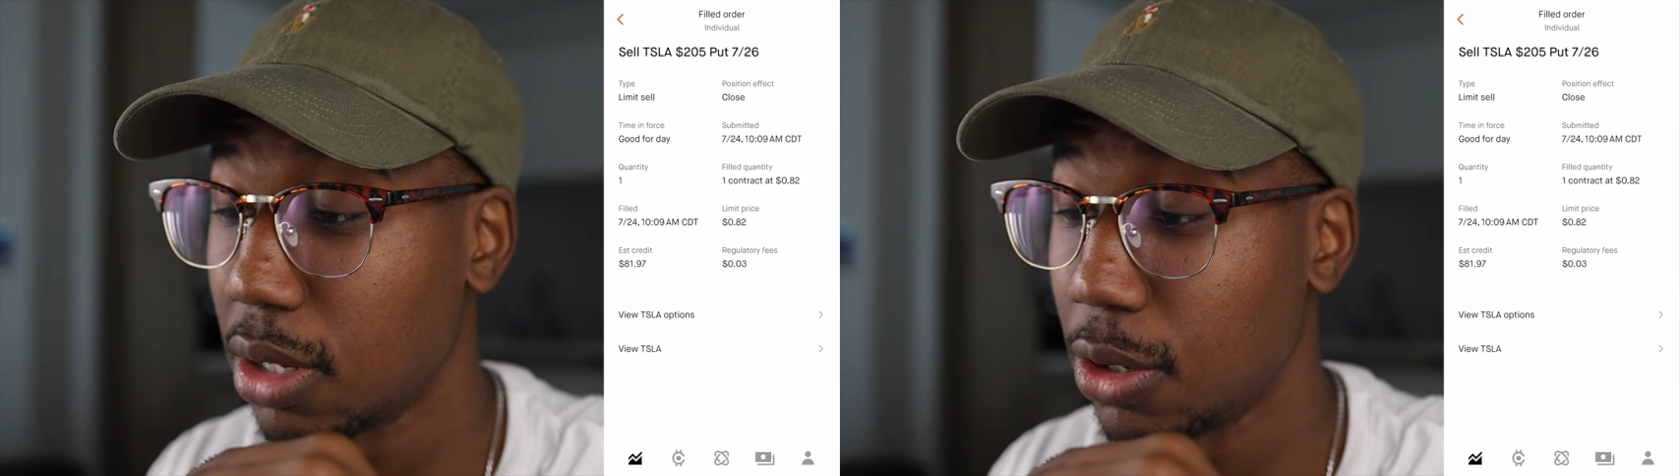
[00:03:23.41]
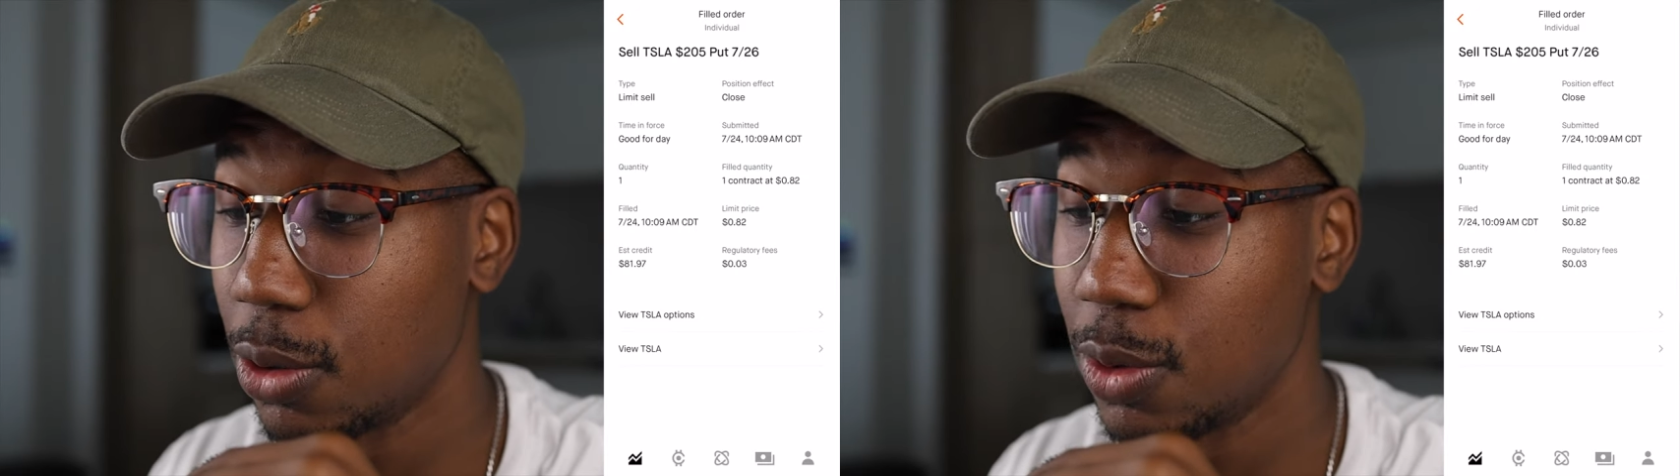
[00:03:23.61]

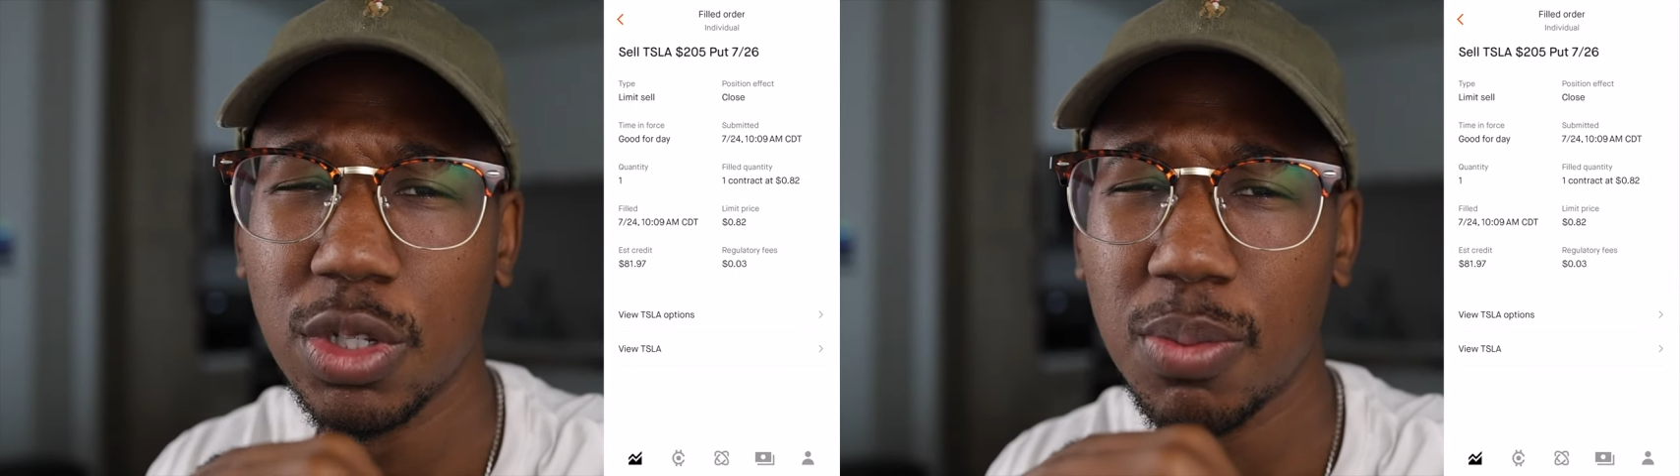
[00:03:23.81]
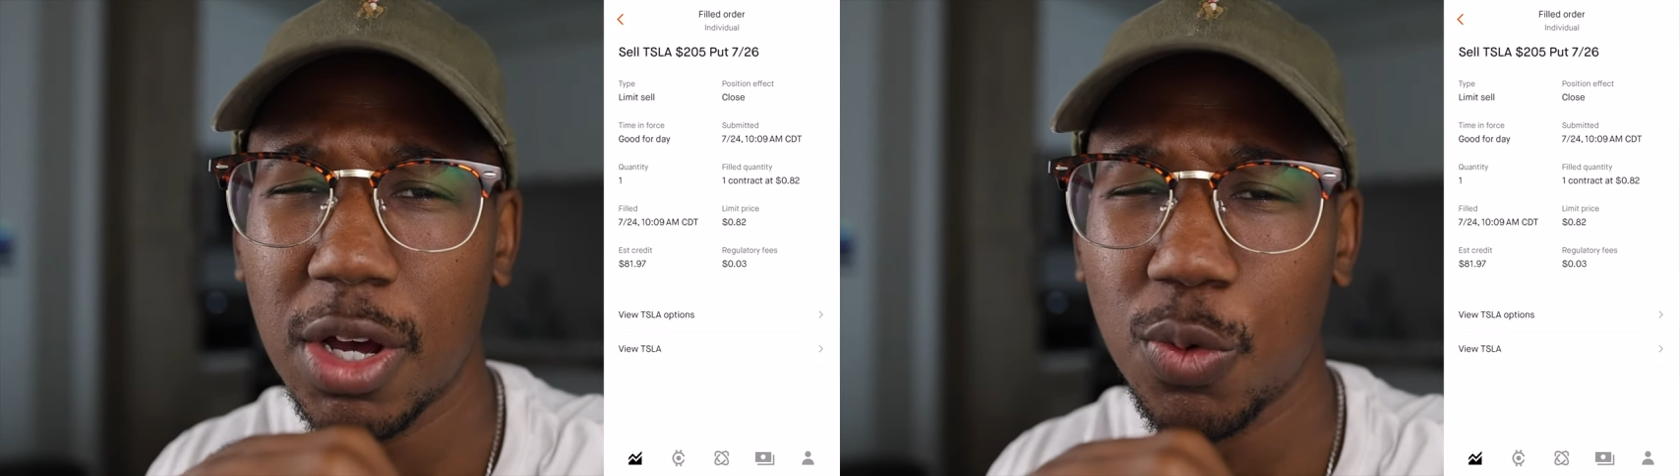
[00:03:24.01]
go was
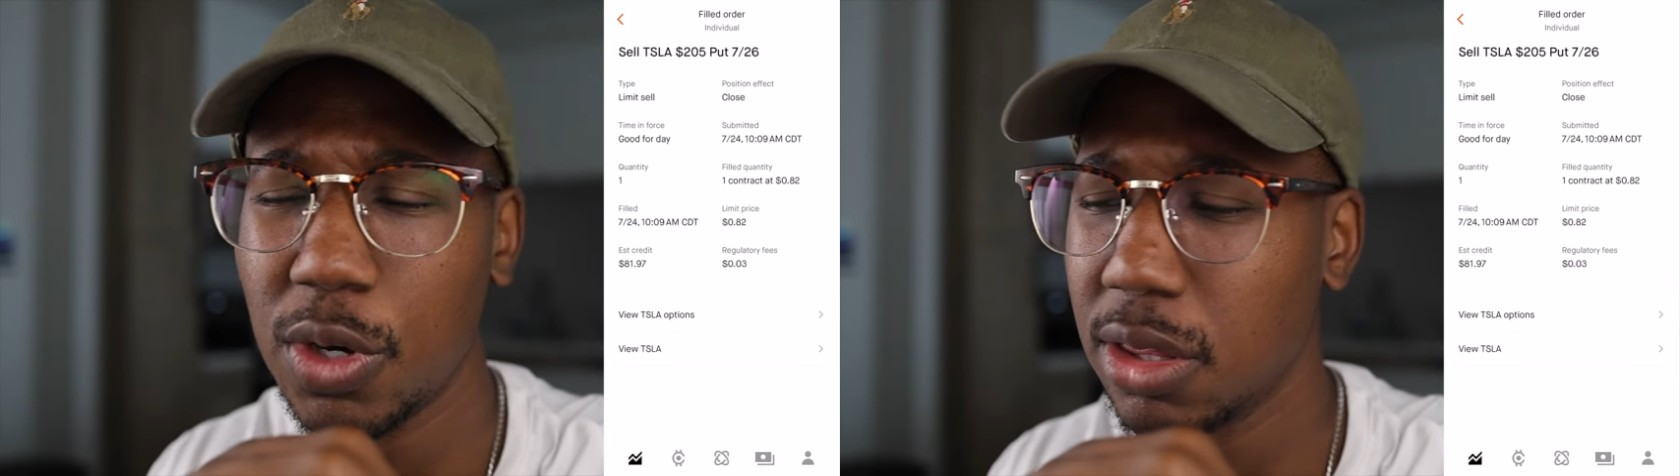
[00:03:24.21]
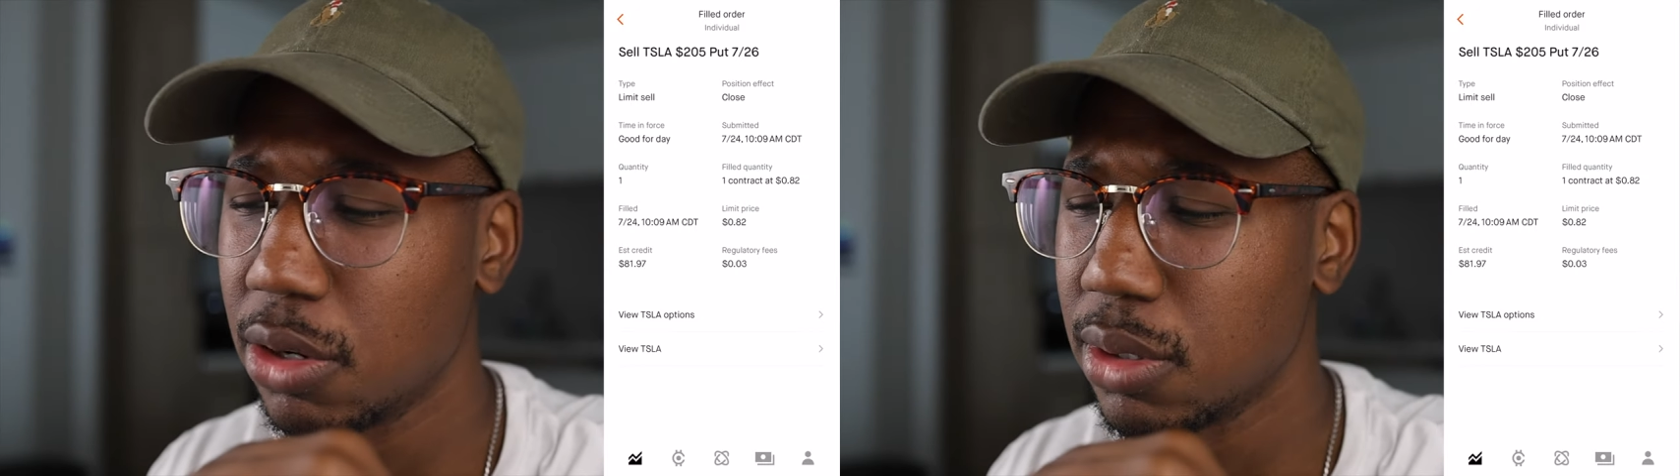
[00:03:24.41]
about
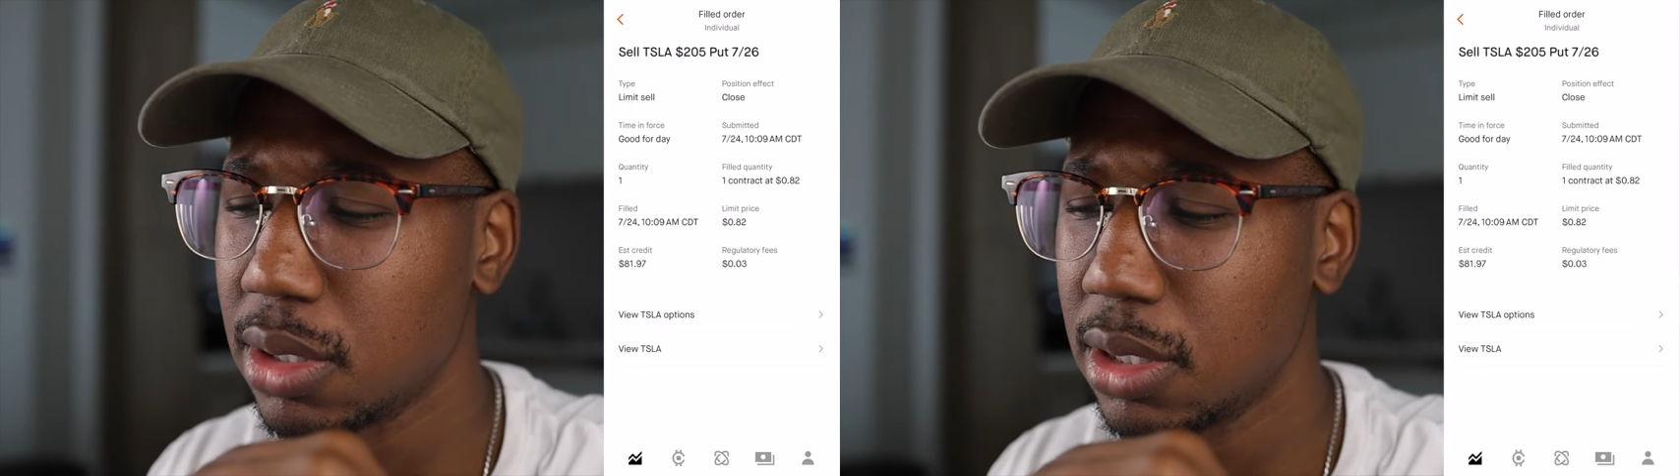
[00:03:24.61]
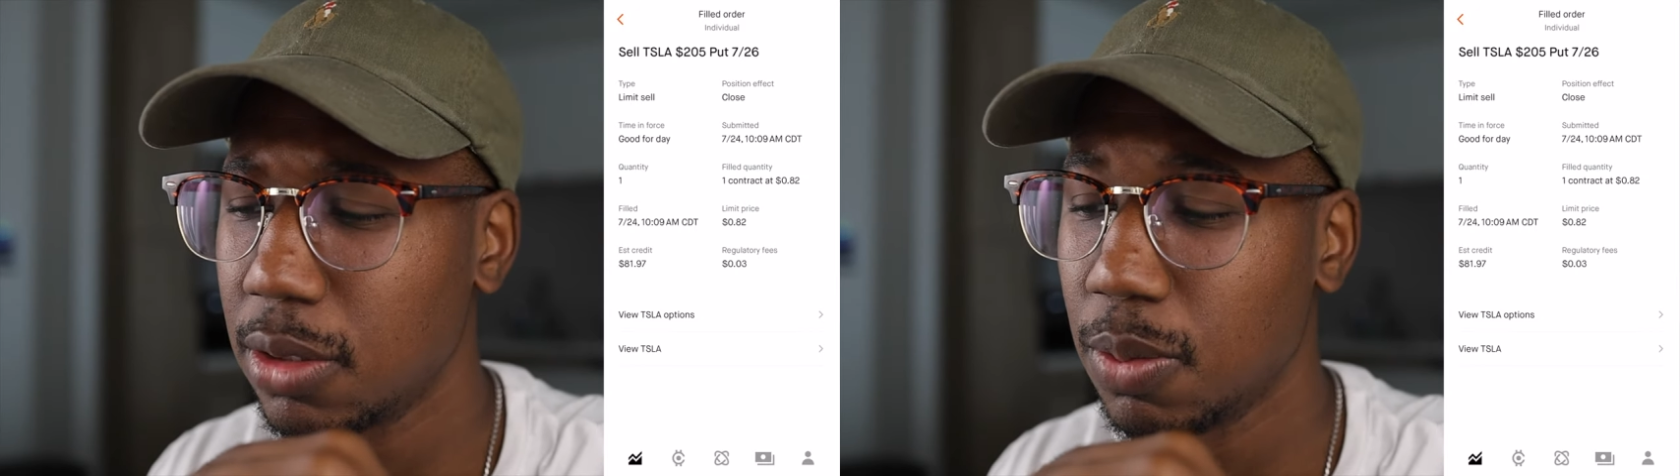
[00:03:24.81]
one thirteen,